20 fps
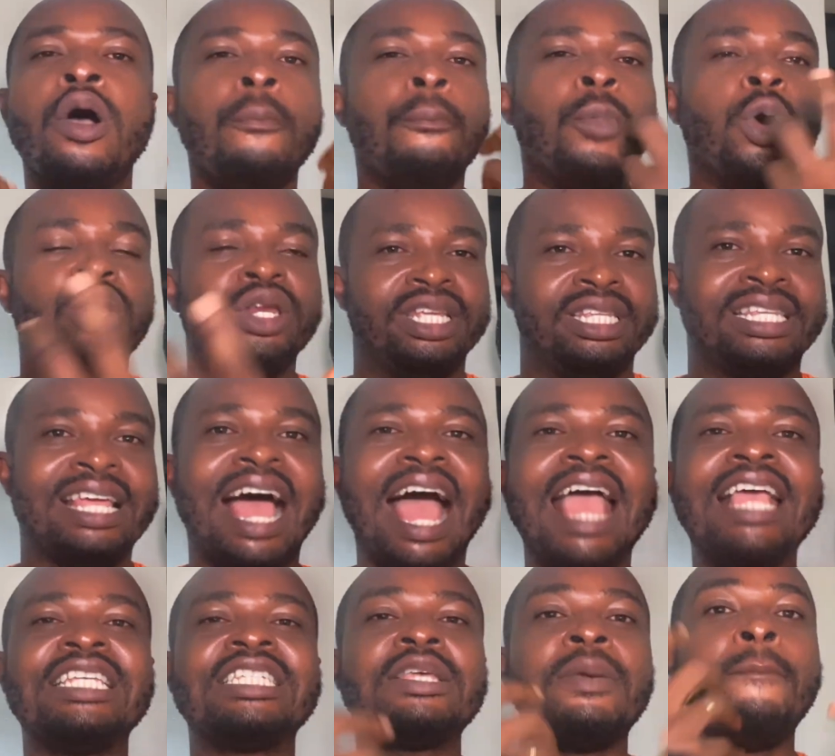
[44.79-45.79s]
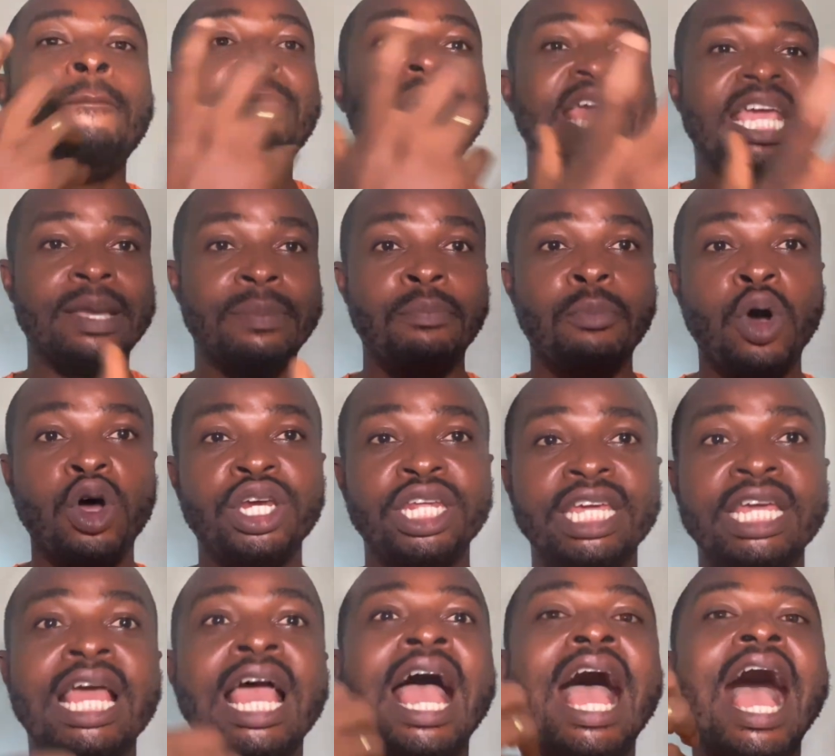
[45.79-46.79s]
monetize, make
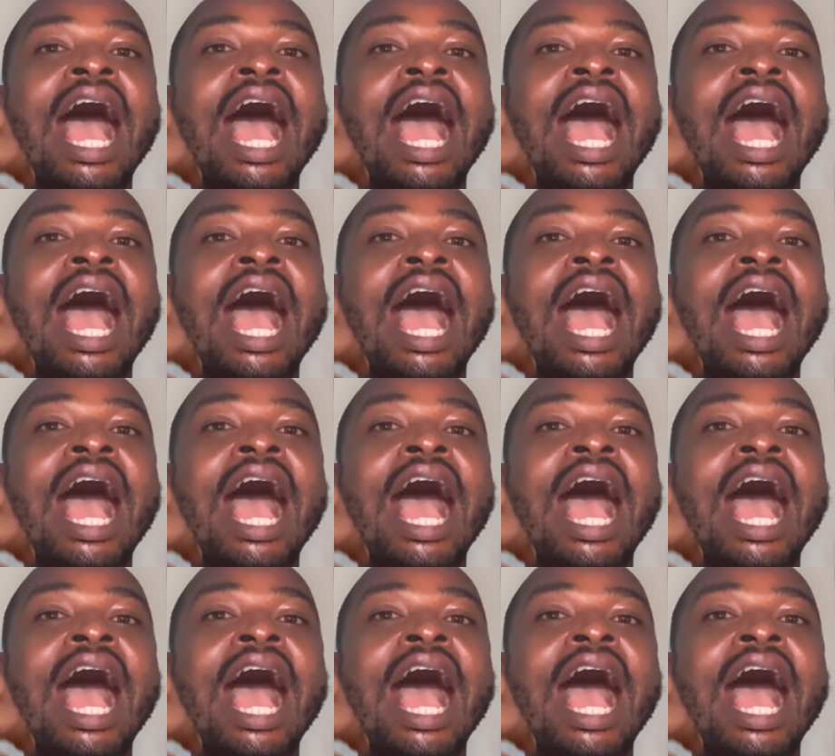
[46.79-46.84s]
money,